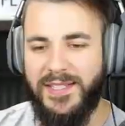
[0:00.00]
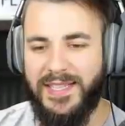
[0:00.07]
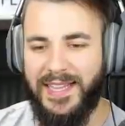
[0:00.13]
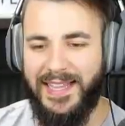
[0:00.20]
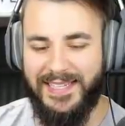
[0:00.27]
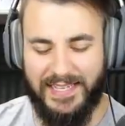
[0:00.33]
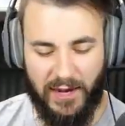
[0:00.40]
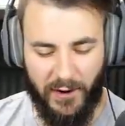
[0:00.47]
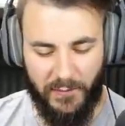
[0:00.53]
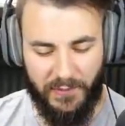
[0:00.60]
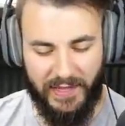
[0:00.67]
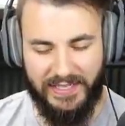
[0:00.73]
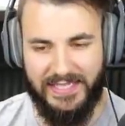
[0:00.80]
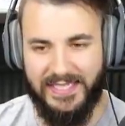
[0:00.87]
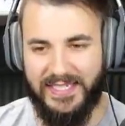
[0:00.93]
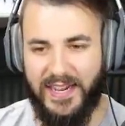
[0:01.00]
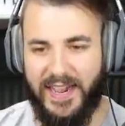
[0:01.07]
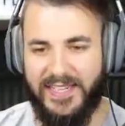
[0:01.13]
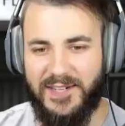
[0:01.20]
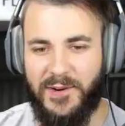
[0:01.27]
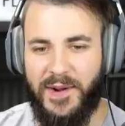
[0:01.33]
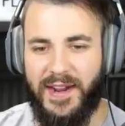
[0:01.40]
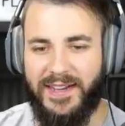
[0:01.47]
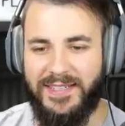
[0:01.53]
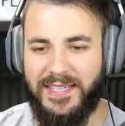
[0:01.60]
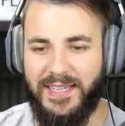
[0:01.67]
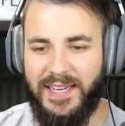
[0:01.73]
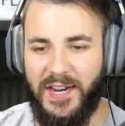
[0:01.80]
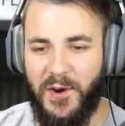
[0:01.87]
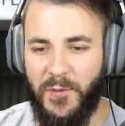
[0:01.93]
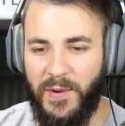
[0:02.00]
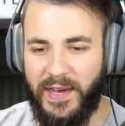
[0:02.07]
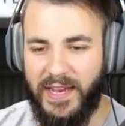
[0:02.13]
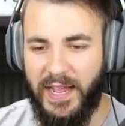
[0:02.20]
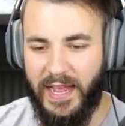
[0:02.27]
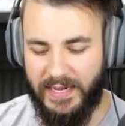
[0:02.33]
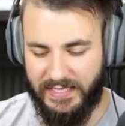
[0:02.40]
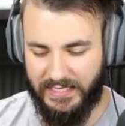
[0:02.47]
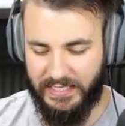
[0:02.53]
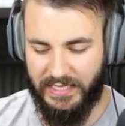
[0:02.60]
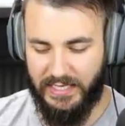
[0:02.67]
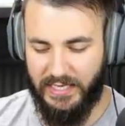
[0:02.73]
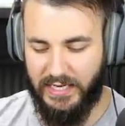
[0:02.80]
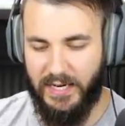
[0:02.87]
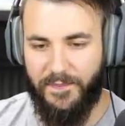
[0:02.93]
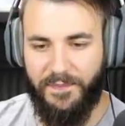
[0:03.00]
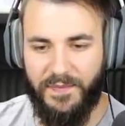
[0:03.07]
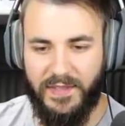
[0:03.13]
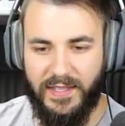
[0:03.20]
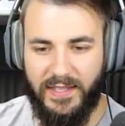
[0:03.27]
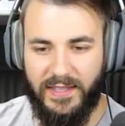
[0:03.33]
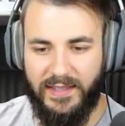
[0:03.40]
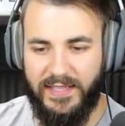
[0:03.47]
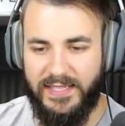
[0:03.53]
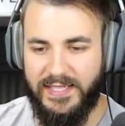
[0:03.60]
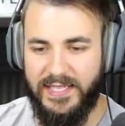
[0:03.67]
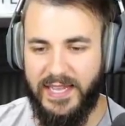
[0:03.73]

So let's go and place these guys around. We got this